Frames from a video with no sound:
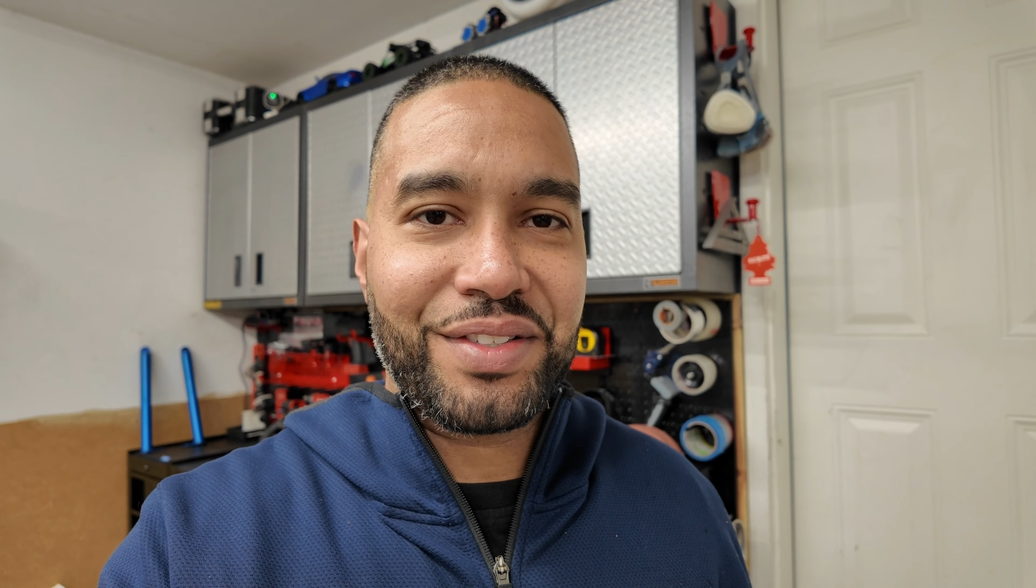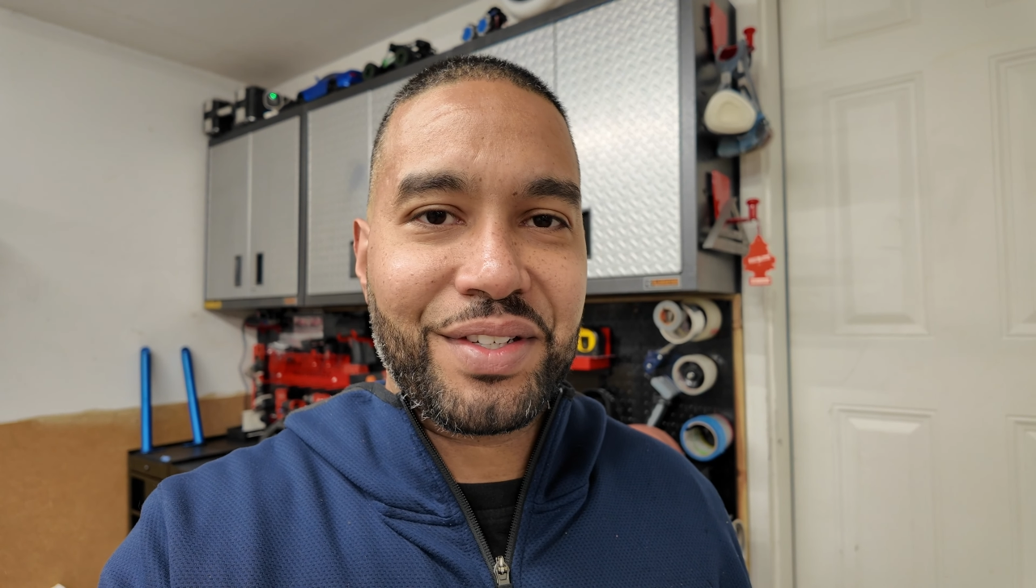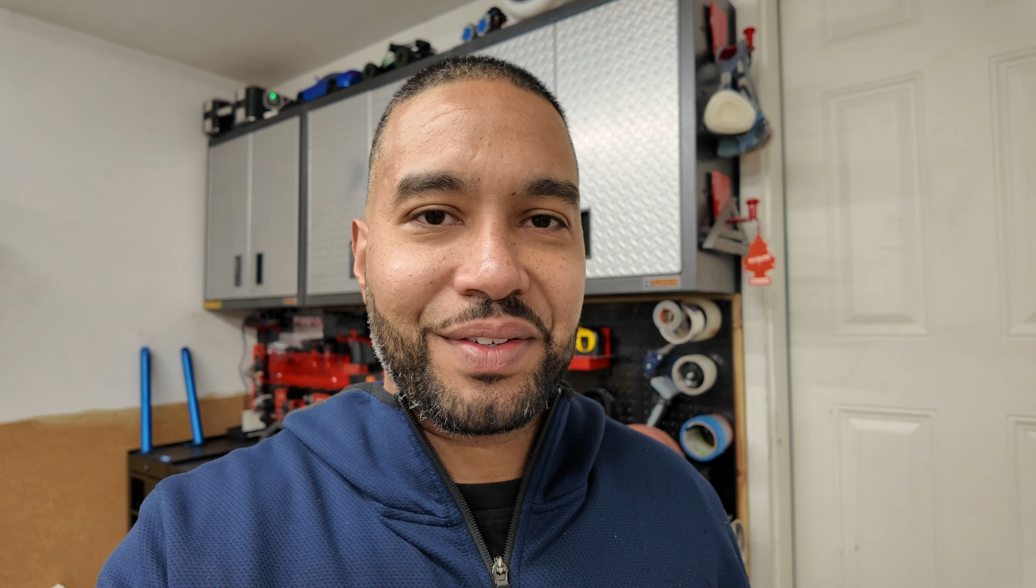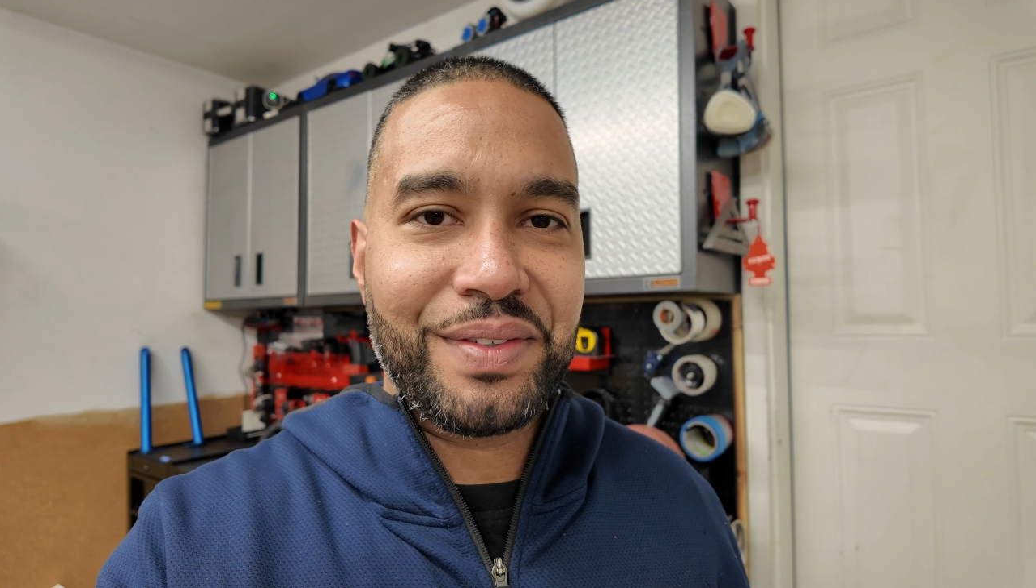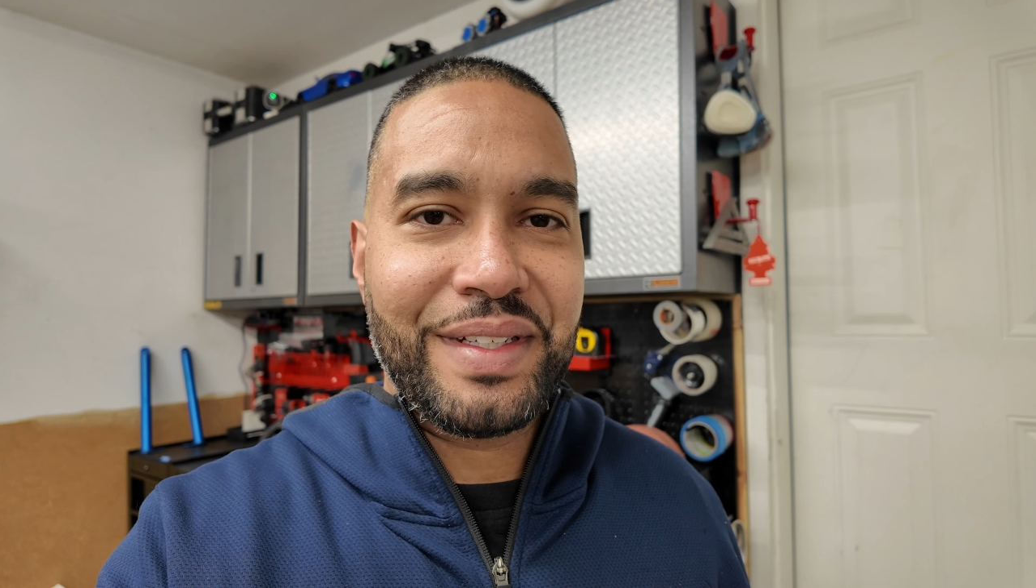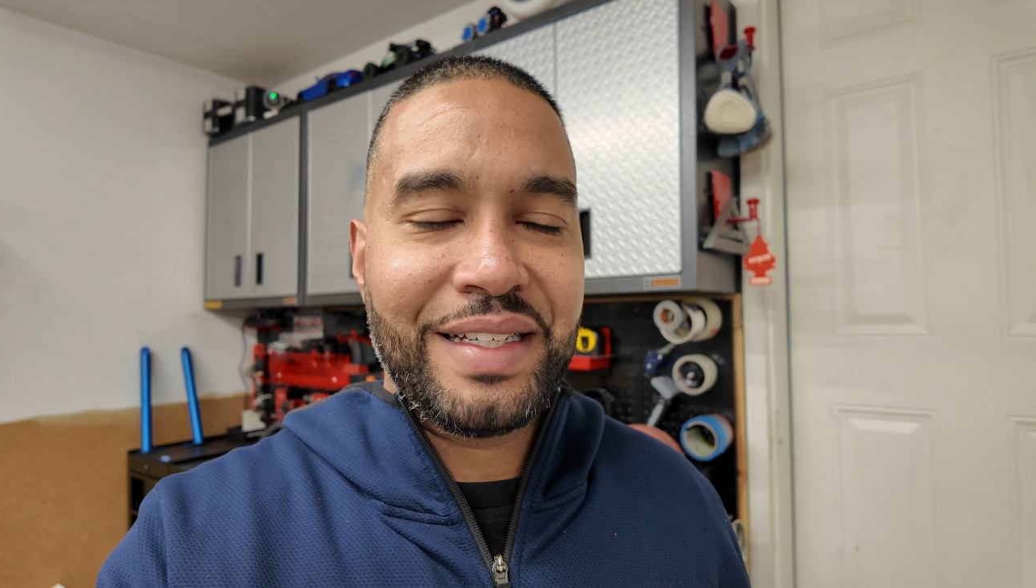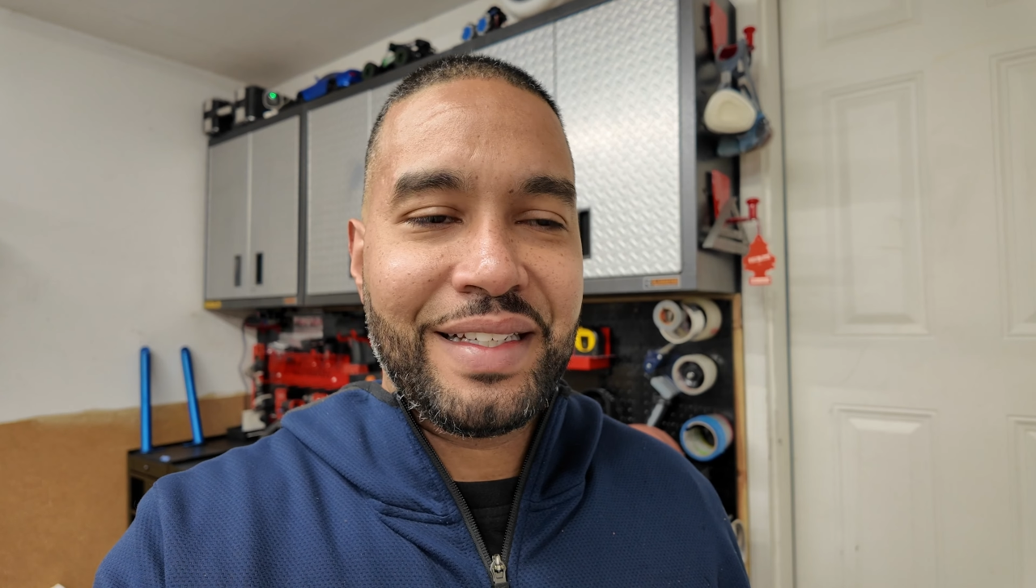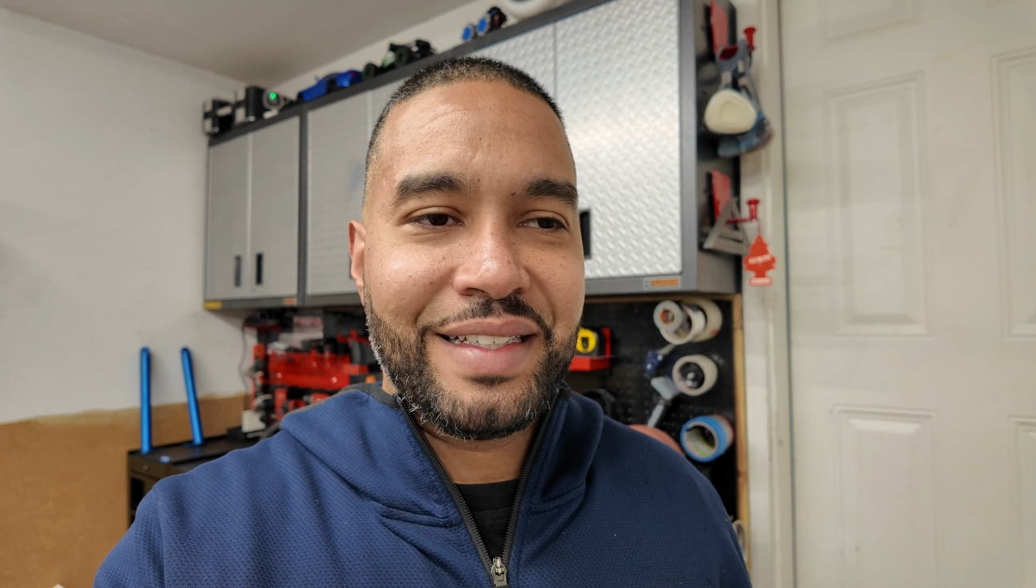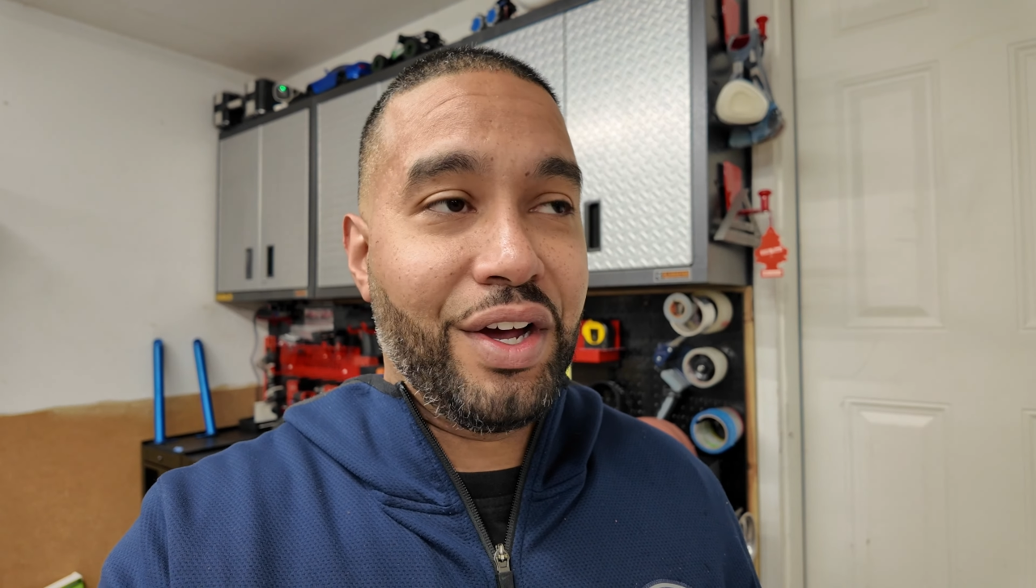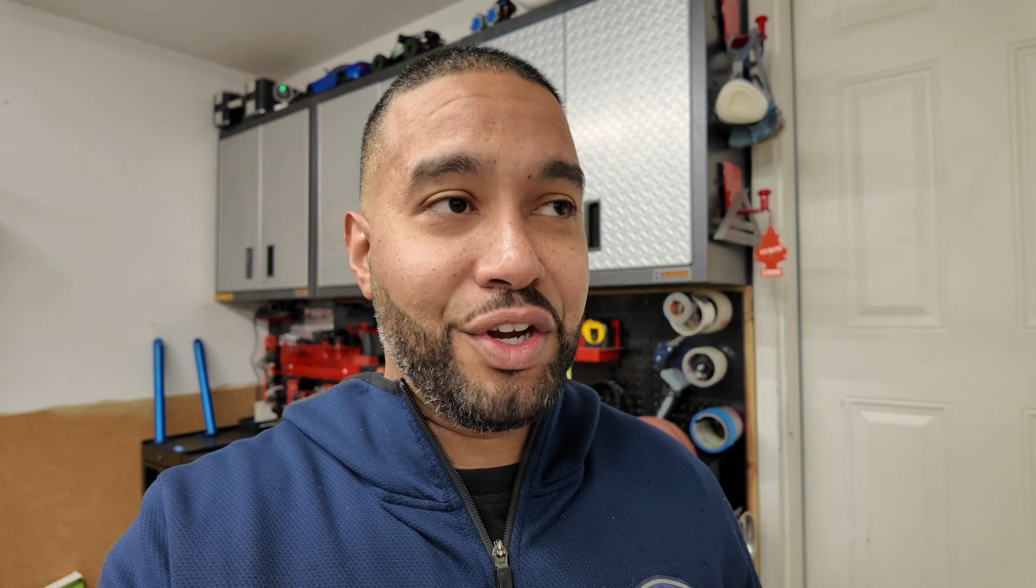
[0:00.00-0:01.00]
So
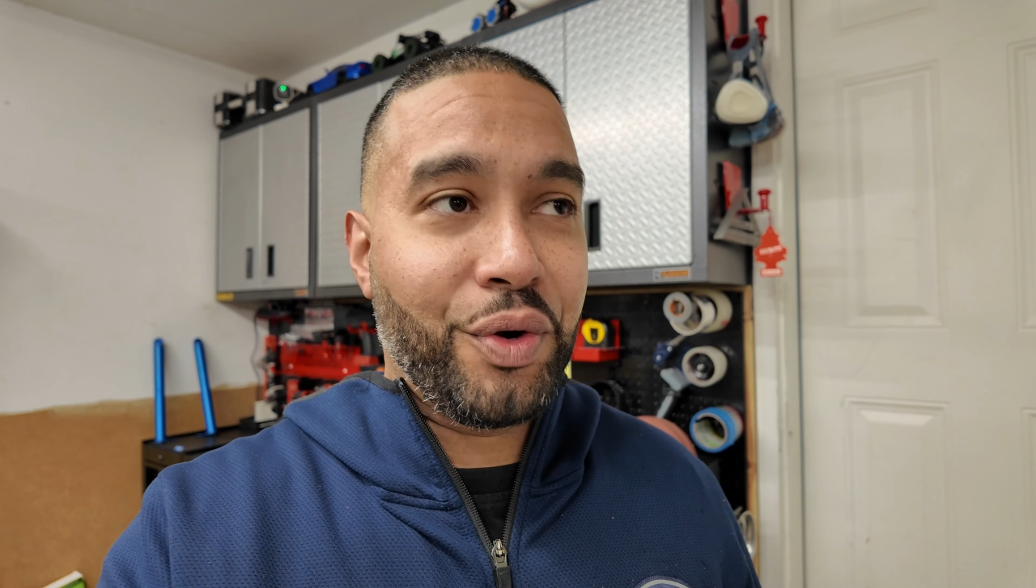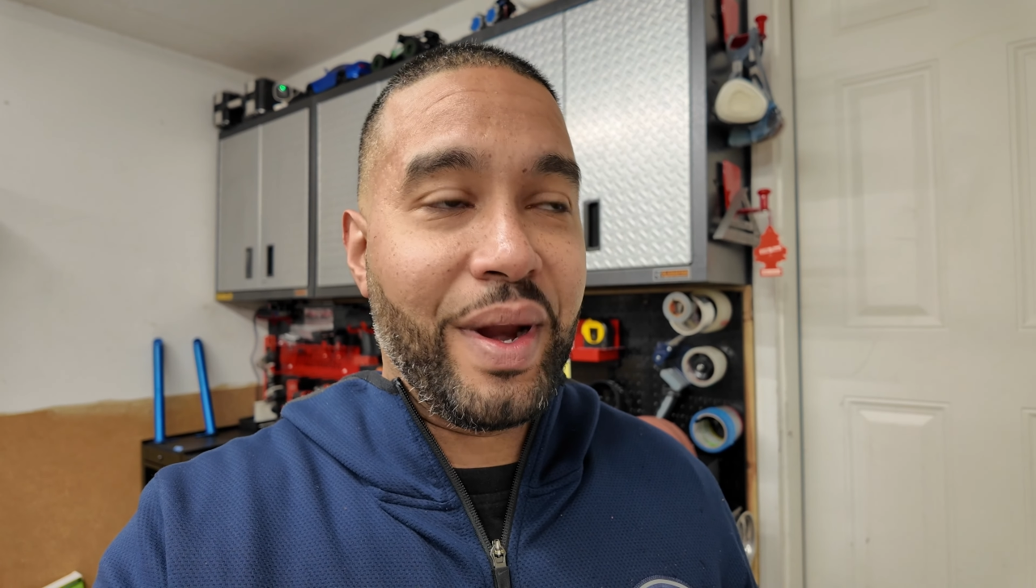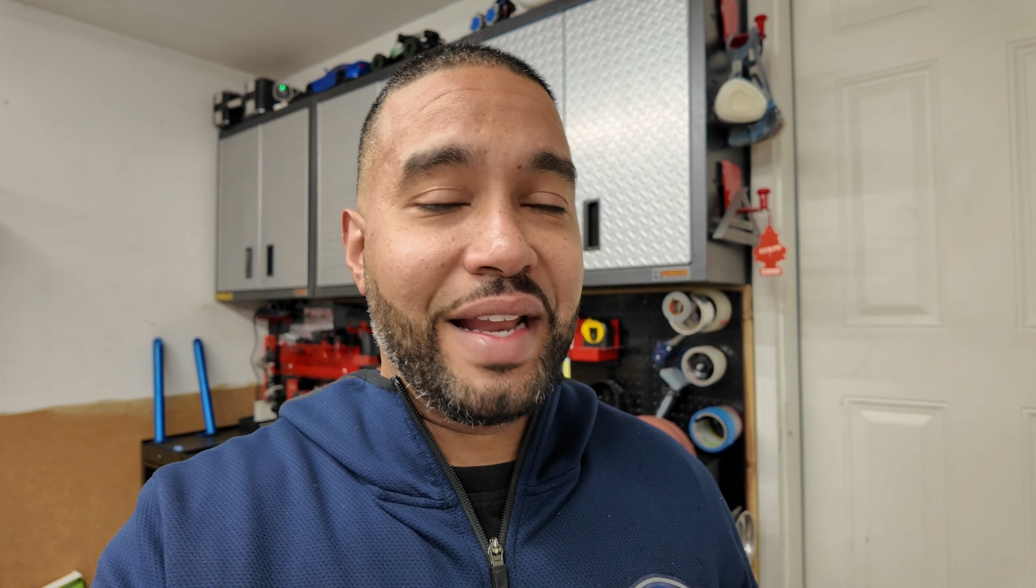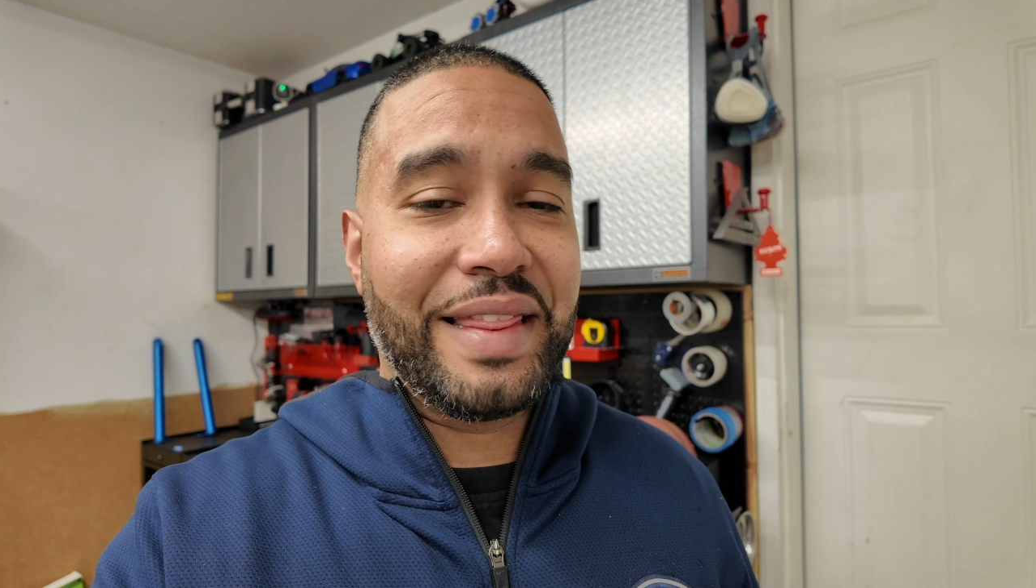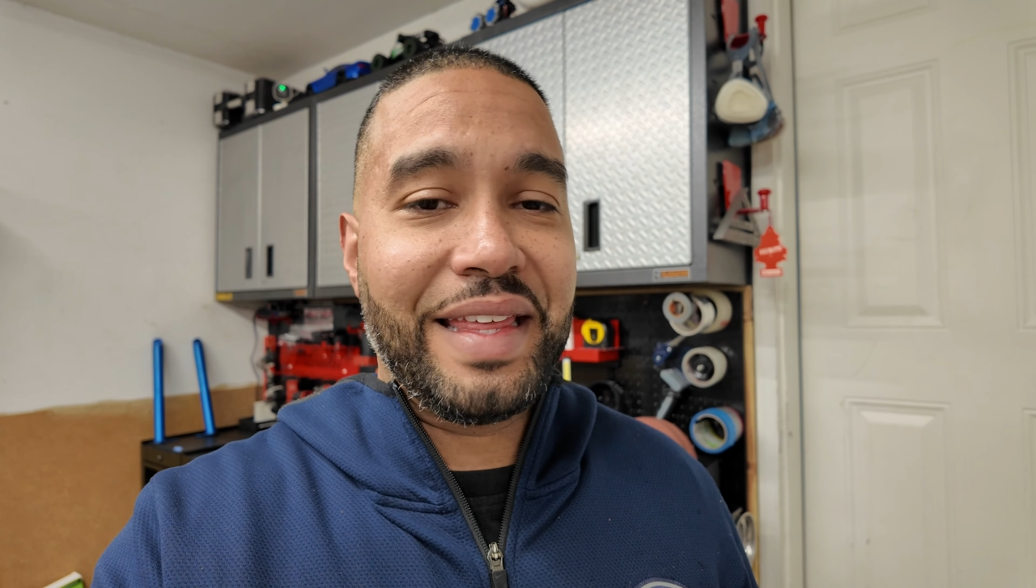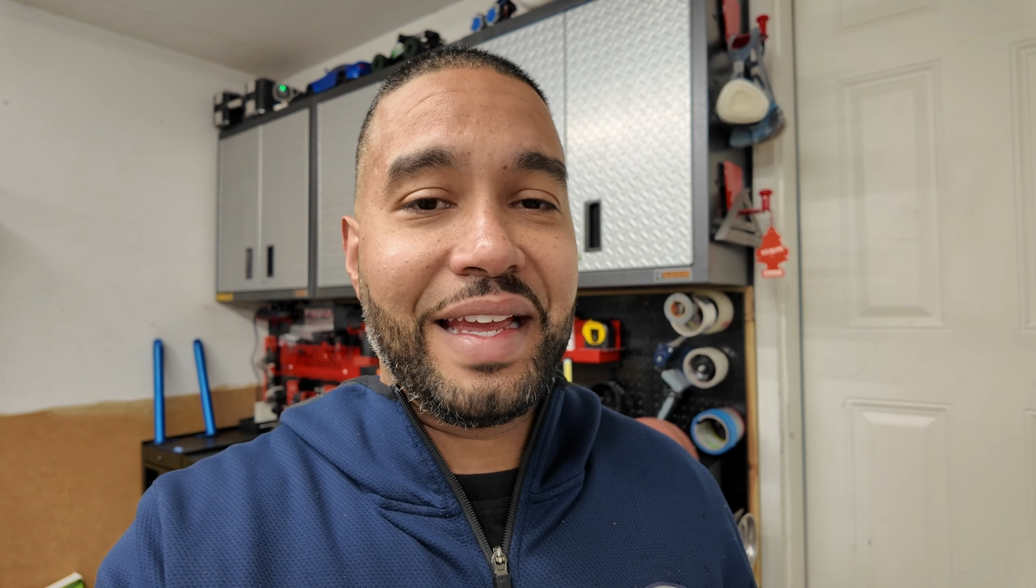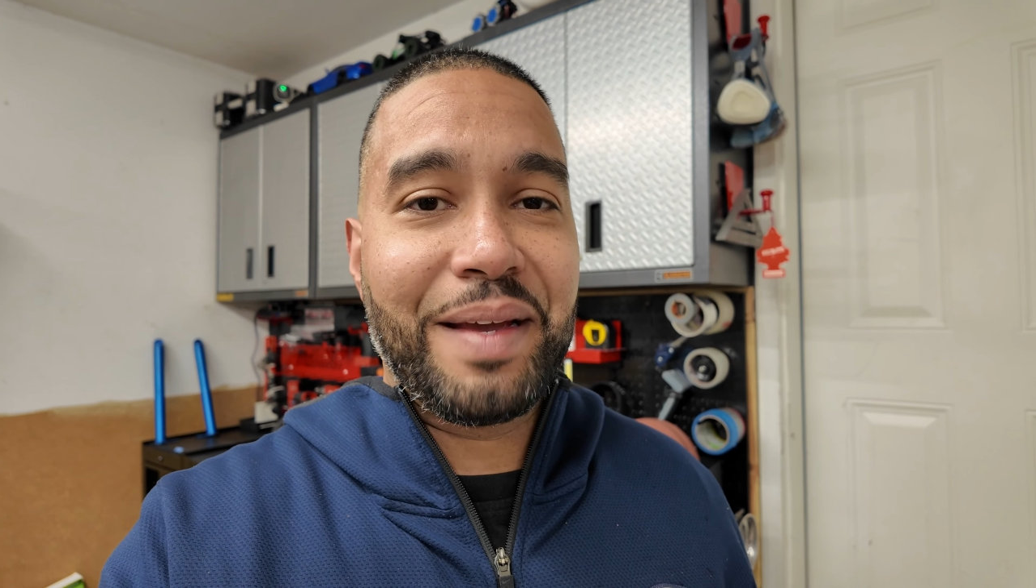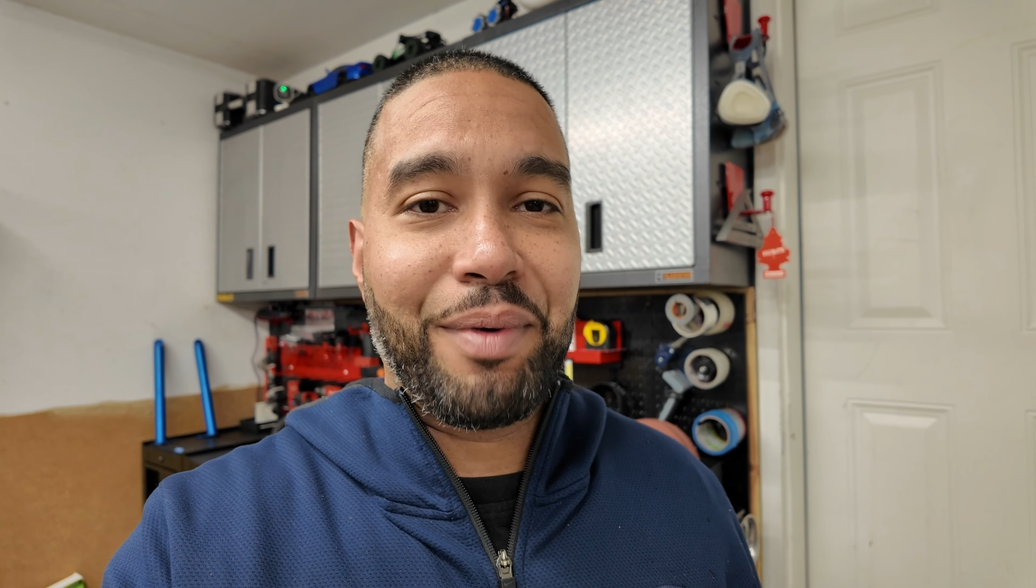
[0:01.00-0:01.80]
underrated thing